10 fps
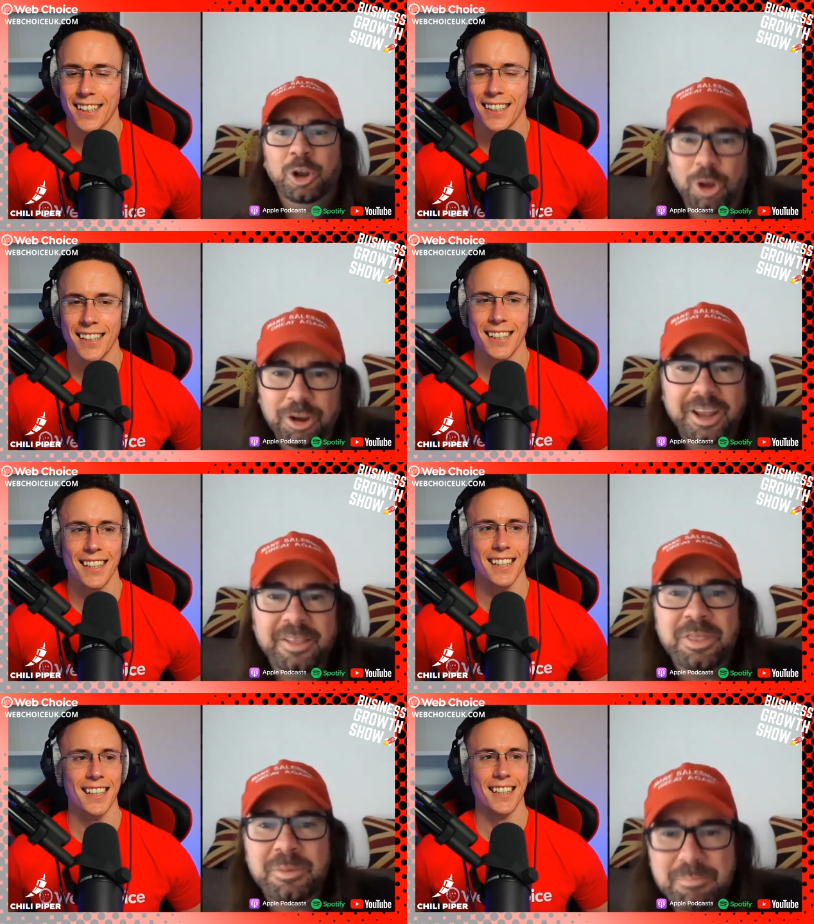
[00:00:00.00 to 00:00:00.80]

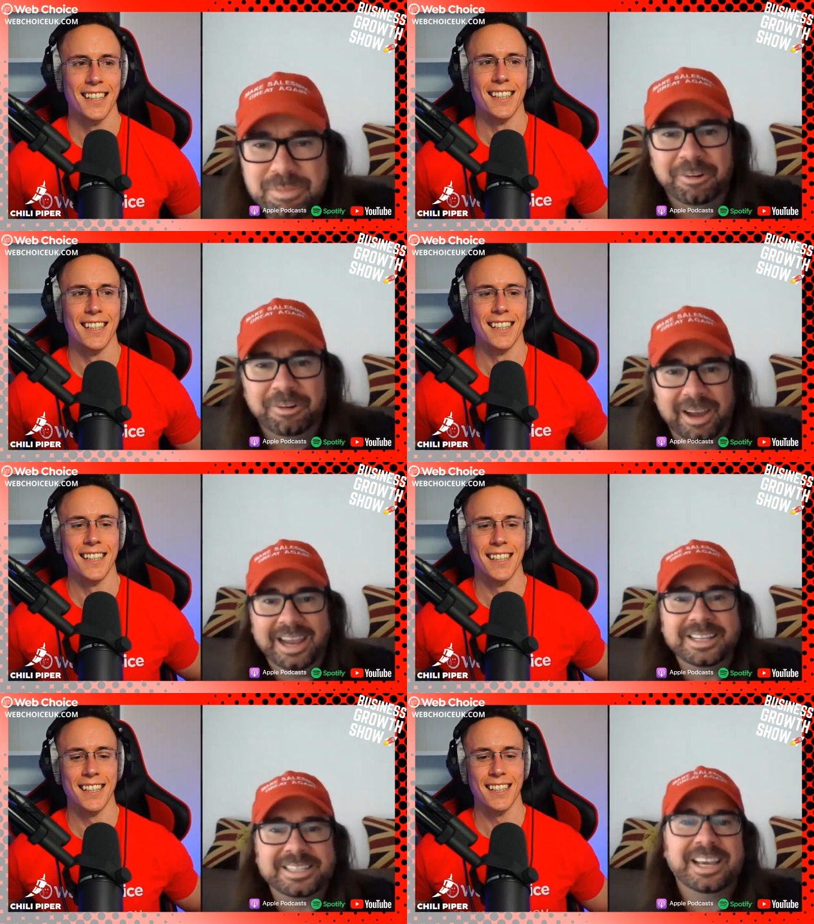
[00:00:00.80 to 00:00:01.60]
Speaker 1: Look in the
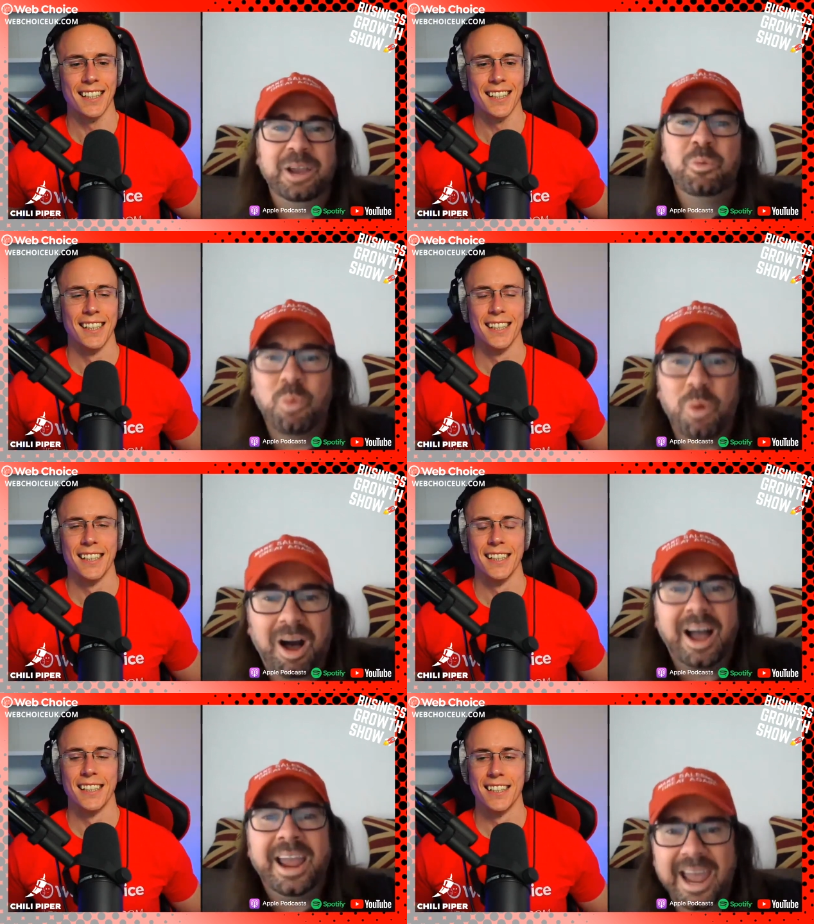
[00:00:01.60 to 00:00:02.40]
mirror and say,
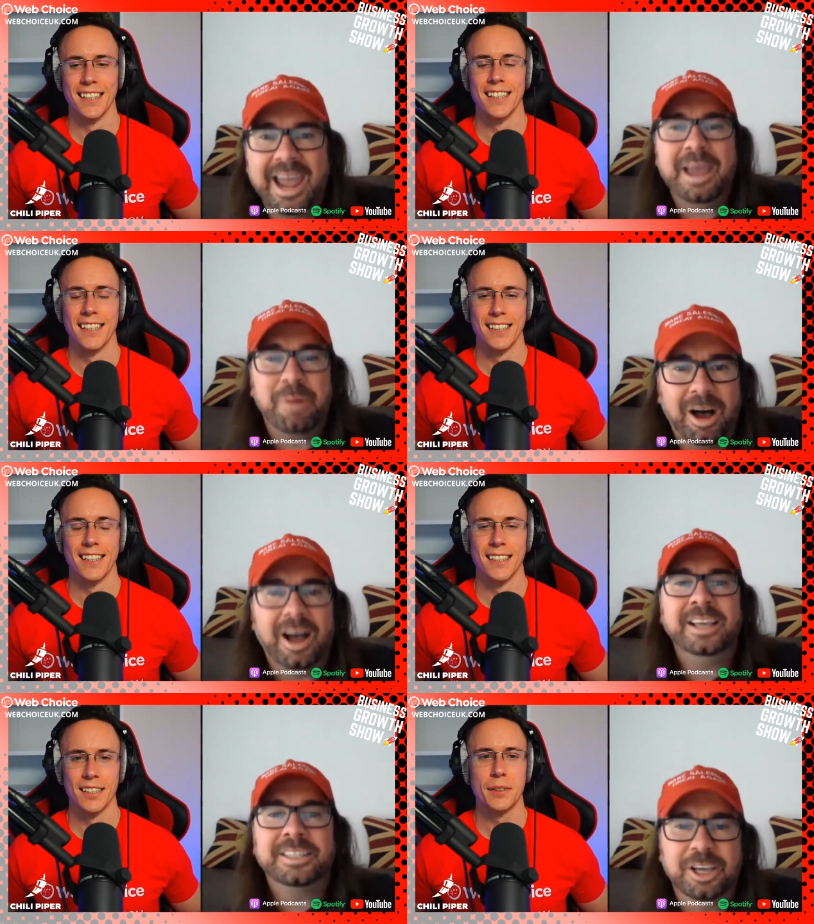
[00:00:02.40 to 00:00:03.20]
why am
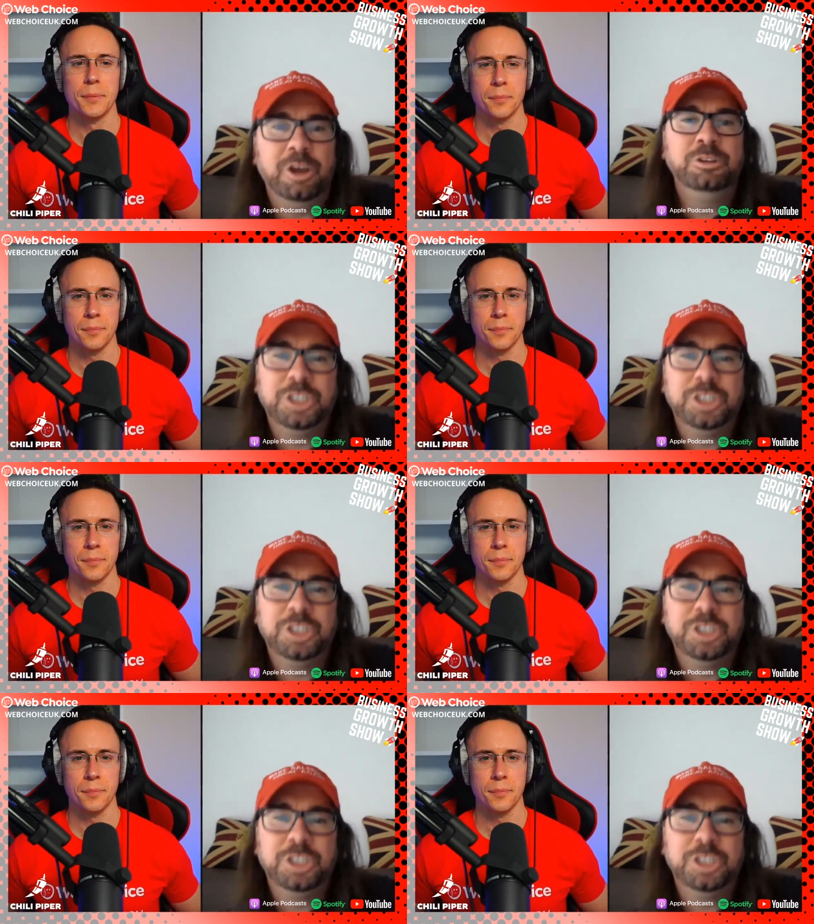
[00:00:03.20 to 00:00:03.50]
I so